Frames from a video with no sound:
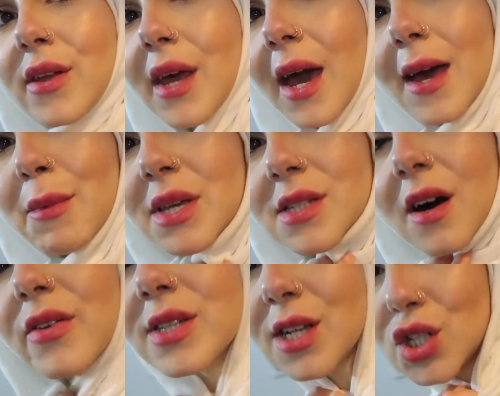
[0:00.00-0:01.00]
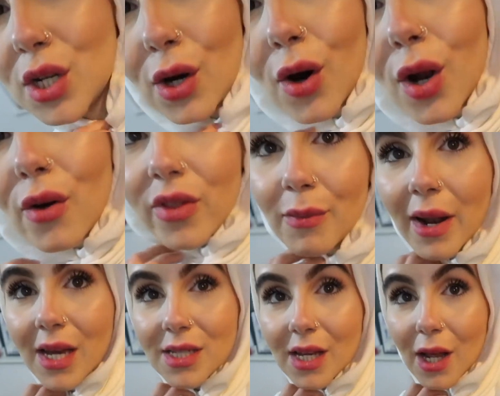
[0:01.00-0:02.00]
of the day, and my scarf is literally all over the
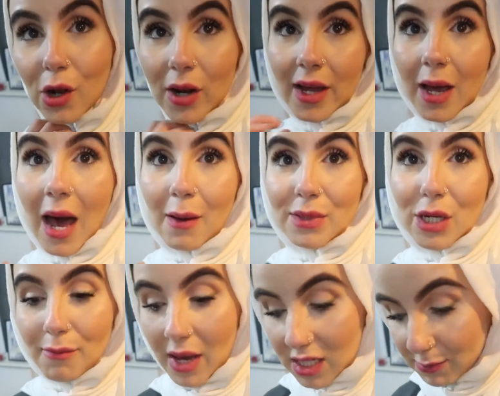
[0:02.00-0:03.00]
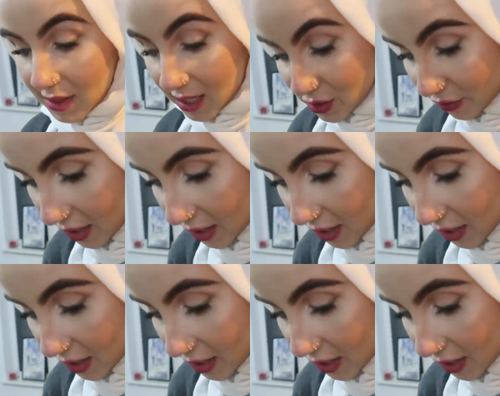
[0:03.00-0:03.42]
place, and I look like an absolute mess, but that's